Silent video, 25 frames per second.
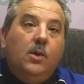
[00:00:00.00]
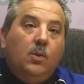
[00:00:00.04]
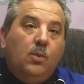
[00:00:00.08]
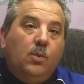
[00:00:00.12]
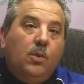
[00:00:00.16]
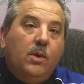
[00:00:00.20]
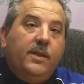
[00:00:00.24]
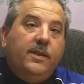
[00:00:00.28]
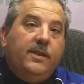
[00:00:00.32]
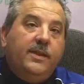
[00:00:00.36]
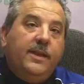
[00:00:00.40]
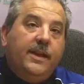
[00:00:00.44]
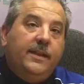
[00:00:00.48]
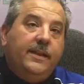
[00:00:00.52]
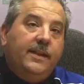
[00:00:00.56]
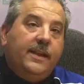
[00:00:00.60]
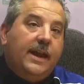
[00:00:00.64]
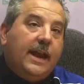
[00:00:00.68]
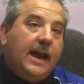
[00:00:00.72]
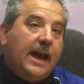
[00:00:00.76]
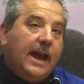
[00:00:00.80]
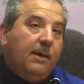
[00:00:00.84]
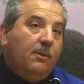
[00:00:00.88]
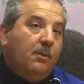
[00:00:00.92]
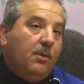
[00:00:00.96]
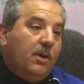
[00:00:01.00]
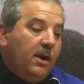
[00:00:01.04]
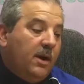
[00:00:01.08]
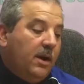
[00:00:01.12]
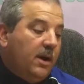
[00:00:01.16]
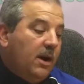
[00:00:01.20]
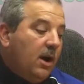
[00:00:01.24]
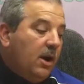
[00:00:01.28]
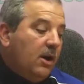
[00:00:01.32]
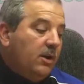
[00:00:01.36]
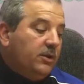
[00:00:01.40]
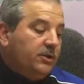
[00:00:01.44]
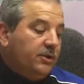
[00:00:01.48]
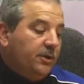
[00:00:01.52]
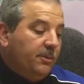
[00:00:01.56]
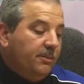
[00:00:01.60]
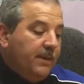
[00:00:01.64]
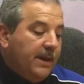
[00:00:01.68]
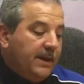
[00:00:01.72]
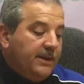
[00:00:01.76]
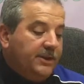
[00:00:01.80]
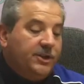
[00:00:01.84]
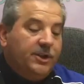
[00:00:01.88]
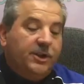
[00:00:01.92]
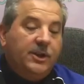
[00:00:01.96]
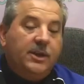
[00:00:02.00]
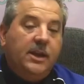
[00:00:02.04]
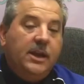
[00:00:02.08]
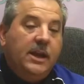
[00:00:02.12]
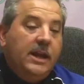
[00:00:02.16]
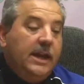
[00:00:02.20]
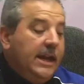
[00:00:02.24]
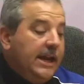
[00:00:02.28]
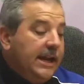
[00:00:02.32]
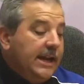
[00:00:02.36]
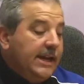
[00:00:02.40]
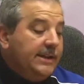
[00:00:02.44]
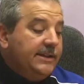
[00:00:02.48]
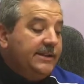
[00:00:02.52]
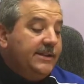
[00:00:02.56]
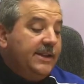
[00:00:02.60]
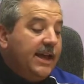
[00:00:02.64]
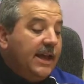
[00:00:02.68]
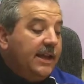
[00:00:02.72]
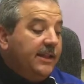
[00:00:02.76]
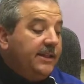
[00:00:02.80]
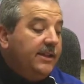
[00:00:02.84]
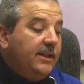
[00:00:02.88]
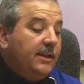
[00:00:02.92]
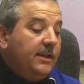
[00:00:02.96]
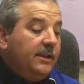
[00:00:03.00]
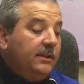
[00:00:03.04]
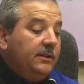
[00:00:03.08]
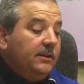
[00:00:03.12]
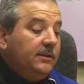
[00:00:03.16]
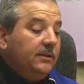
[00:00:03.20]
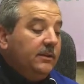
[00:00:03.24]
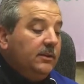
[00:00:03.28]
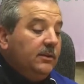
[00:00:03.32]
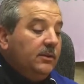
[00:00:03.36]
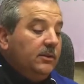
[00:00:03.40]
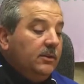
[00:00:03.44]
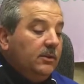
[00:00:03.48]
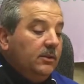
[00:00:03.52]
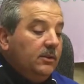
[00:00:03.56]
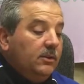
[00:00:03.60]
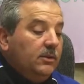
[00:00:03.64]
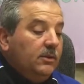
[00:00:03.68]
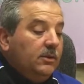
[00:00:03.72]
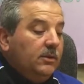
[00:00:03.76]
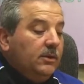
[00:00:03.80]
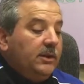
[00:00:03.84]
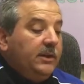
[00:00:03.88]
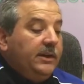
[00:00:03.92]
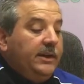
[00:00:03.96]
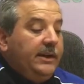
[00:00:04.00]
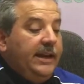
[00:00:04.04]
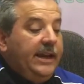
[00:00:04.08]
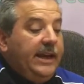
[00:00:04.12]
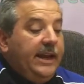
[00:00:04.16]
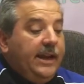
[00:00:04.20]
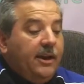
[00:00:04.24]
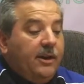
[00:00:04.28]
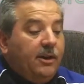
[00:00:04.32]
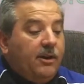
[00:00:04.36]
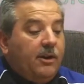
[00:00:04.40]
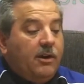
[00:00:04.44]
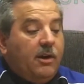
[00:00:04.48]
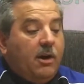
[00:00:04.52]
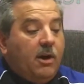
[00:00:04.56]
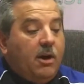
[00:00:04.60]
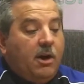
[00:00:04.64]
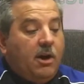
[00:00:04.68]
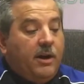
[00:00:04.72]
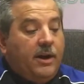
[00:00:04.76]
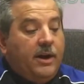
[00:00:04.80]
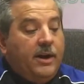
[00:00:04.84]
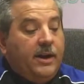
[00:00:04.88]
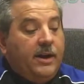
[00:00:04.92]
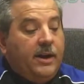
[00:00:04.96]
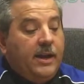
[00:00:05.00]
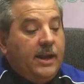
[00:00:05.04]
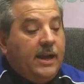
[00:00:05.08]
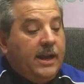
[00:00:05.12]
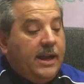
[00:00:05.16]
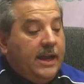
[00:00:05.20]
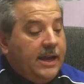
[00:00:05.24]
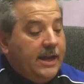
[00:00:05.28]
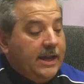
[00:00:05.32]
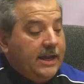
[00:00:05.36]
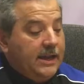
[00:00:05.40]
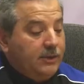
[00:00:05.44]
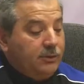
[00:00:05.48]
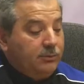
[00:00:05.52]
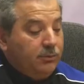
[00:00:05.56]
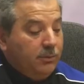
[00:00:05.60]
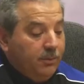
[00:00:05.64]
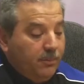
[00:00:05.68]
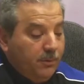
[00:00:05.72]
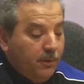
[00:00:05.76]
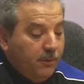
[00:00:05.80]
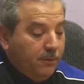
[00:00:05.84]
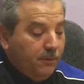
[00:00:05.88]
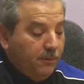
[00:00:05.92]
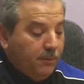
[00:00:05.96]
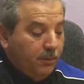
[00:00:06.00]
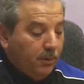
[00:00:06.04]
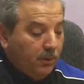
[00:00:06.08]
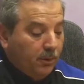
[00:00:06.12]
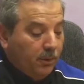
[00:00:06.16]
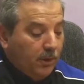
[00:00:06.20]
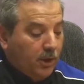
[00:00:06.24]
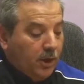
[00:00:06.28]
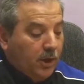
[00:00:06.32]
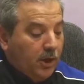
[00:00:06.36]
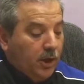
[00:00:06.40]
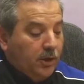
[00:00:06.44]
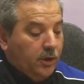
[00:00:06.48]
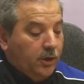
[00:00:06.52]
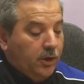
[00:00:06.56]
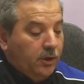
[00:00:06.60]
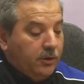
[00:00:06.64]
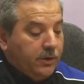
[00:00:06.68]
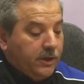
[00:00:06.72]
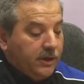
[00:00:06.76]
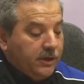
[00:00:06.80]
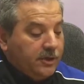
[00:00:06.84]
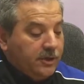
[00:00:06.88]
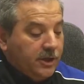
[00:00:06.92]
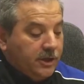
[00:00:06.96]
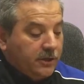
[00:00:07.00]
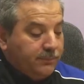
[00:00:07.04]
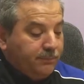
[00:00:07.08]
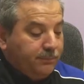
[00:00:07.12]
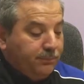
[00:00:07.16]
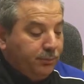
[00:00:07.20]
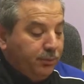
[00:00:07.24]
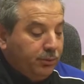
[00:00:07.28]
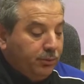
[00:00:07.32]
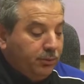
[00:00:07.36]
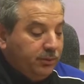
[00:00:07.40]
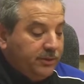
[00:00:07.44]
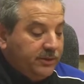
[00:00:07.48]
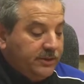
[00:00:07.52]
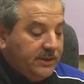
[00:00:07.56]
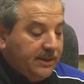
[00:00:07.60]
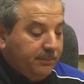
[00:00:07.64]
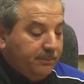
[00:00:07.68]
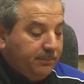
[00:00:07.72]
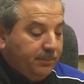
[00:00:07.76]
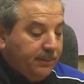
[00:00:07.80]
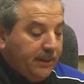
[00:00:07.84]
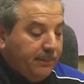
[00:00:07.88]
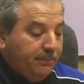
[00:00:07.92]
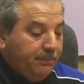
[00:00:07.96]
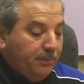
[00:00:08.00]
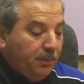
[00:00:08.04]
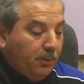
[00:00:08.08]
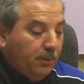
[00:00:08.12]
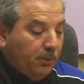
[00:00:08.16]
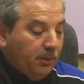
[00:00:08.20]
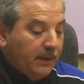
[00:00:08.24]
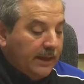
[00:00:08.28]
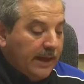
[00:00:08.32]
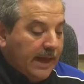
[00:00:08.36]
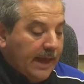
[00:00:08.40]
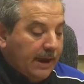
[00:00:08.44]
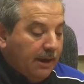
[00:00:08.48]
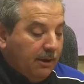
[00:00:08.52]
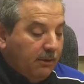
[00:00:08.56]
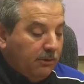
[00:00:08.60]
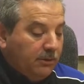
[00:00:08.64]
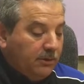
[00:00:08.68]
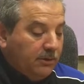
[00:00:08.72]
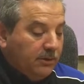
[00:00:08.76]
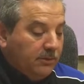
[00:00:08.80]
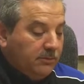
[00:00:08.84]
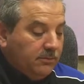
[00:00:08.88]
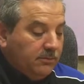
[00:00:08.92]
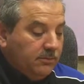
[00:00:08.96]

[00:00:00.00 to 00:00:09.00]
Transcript: One thing that I wanted to also mention is that the gear on it is removable. You can just simply pull it out.